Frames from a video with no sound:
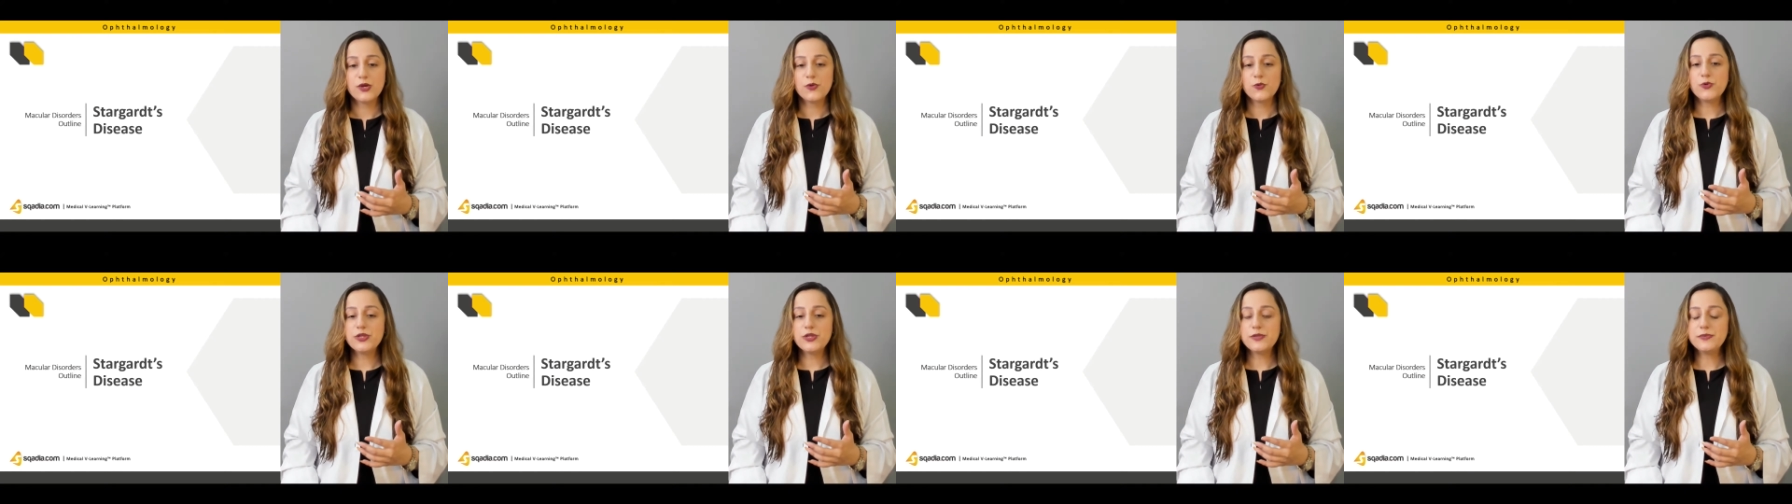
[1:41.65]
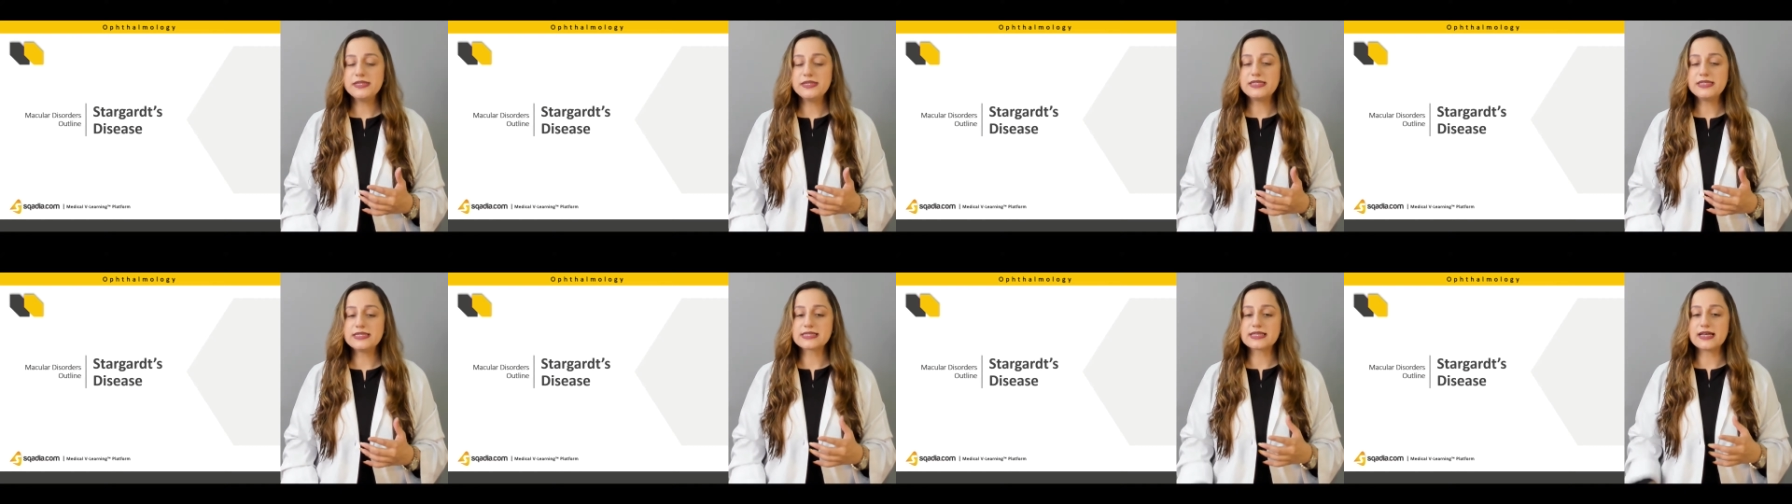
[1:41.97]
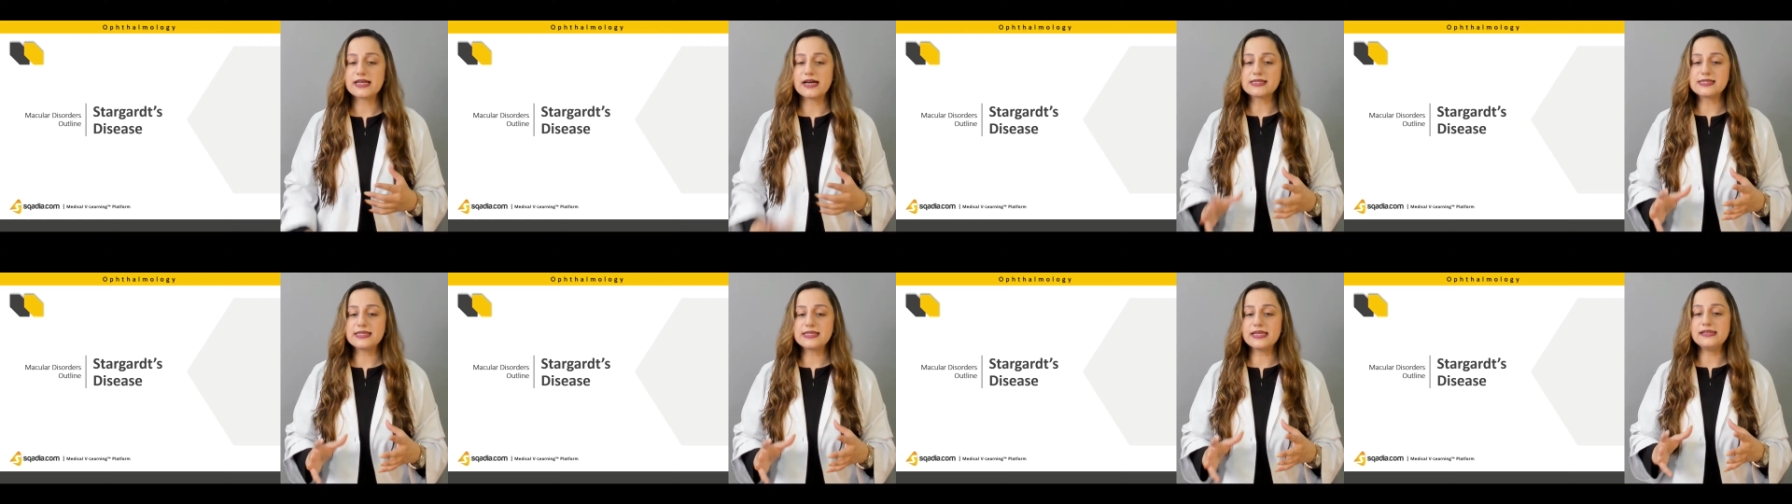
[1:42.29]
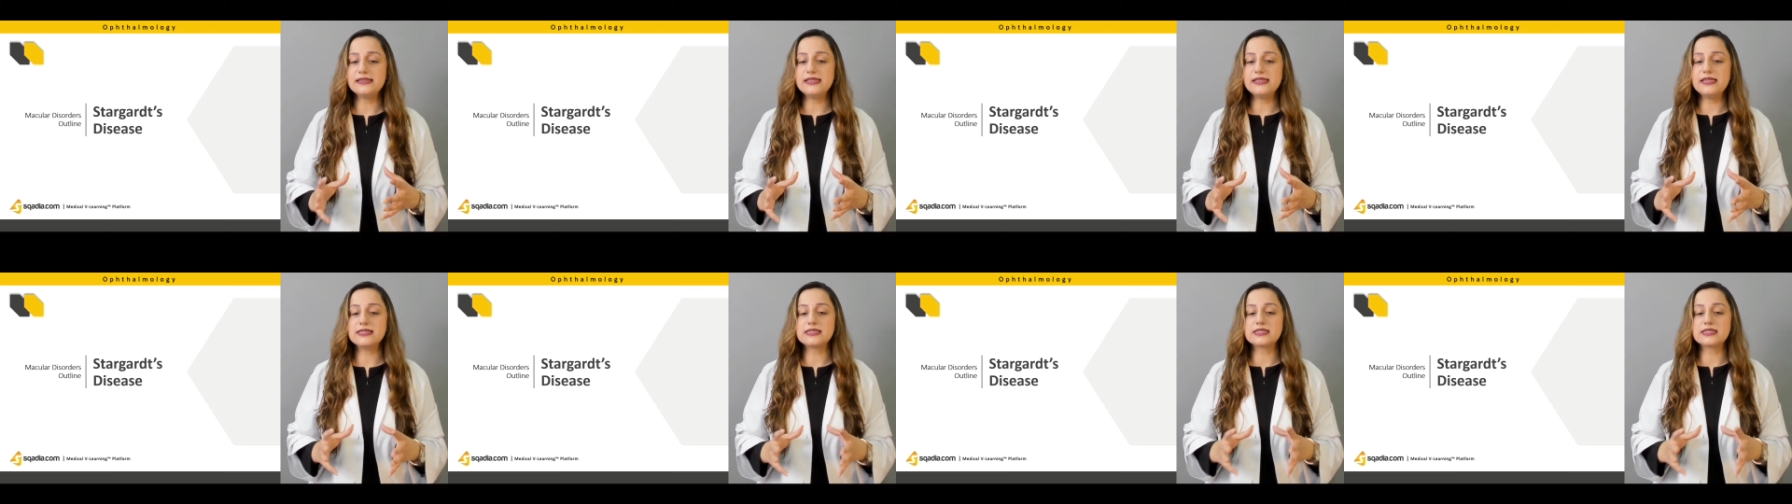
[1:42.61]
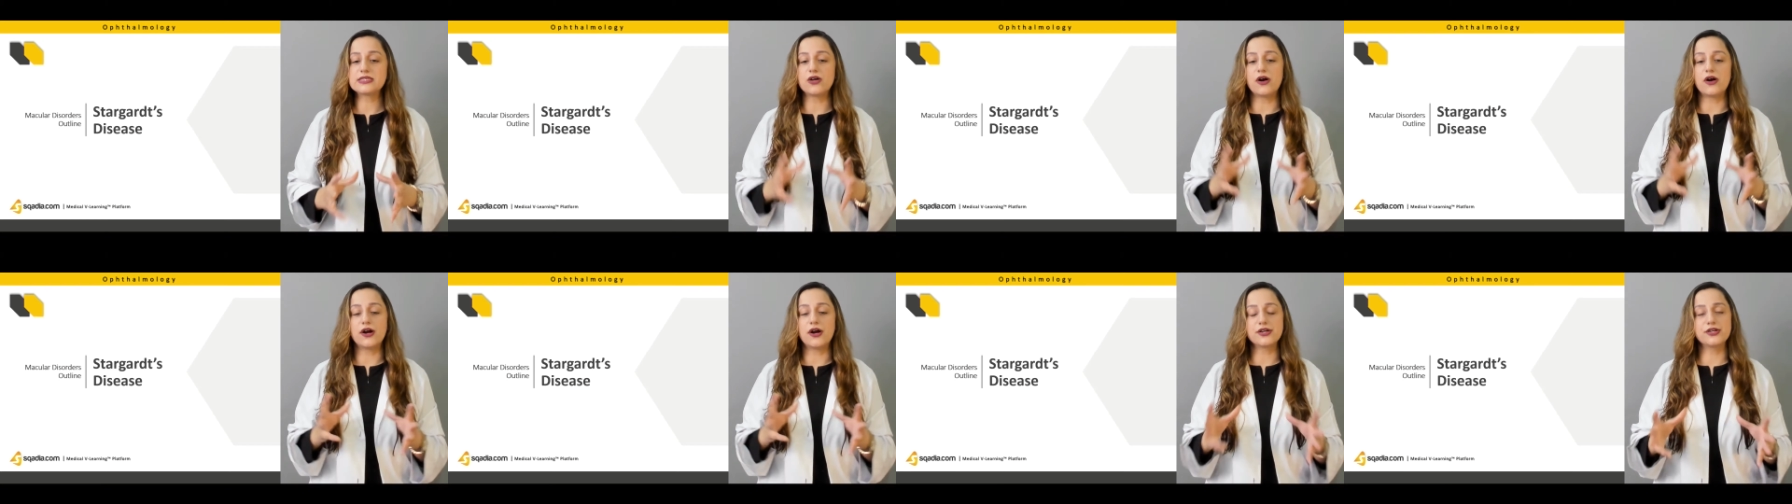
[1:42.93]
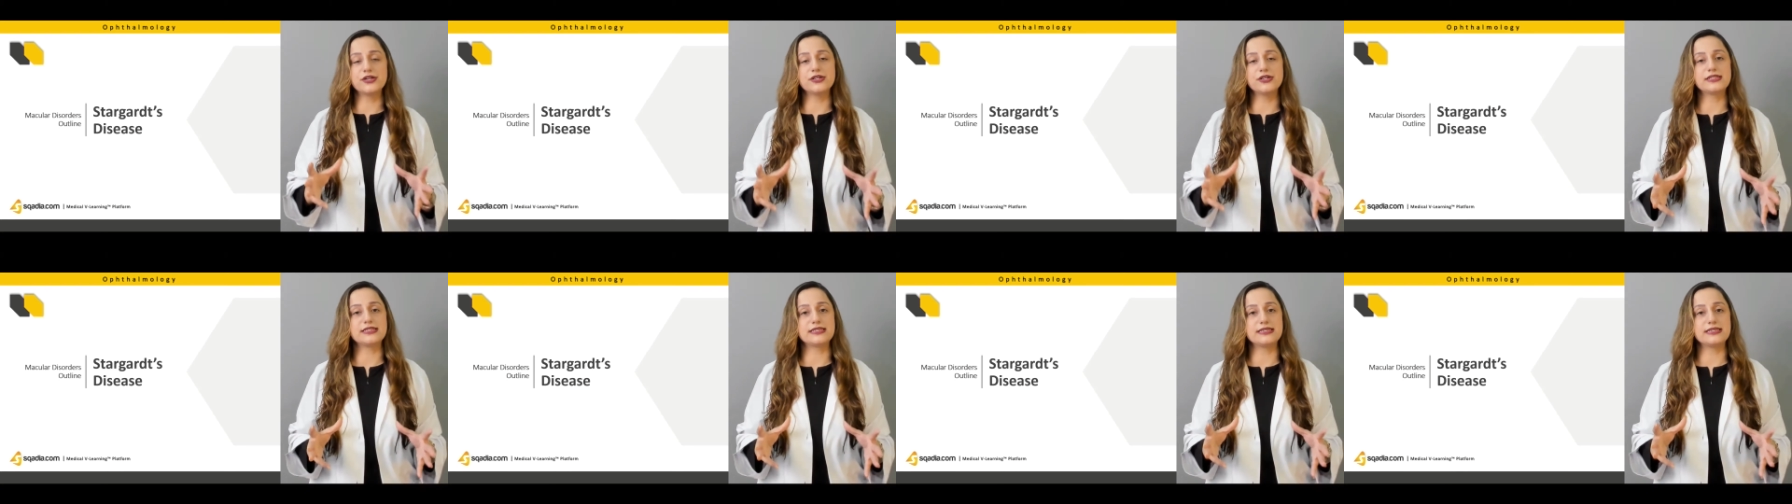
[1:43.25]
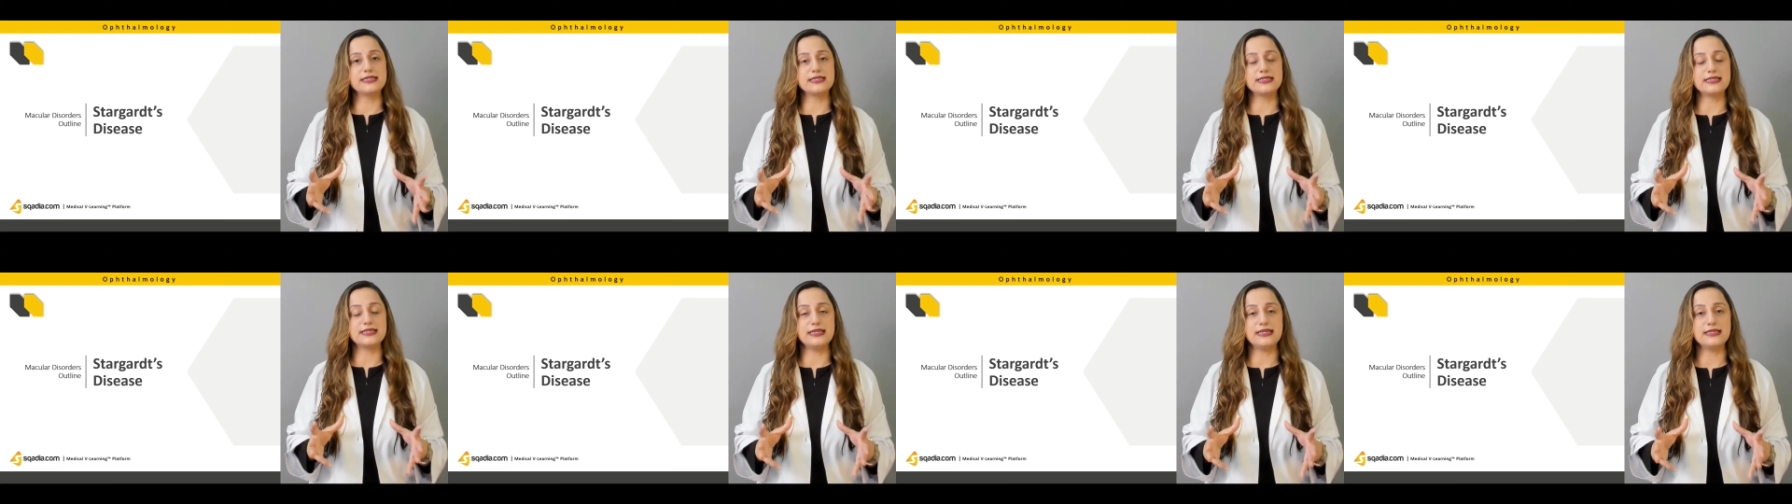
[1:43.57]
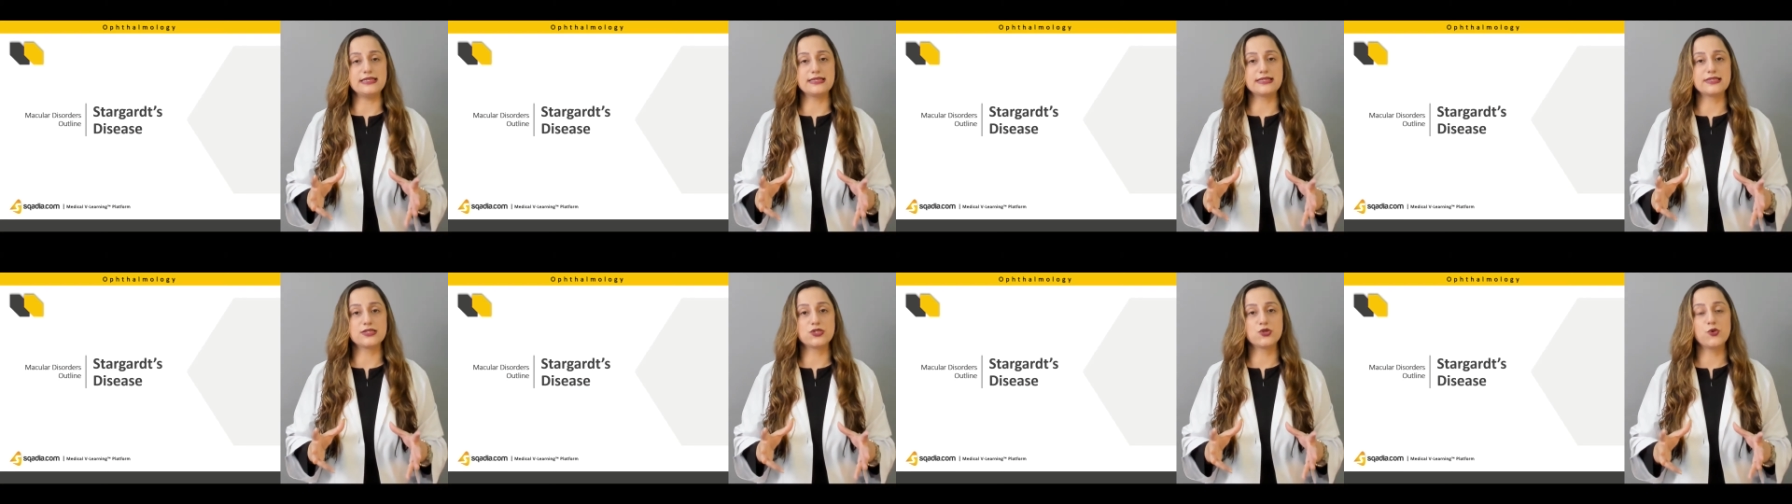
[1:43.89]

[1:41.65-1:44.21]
We'll be discussing the Stargardt's disease.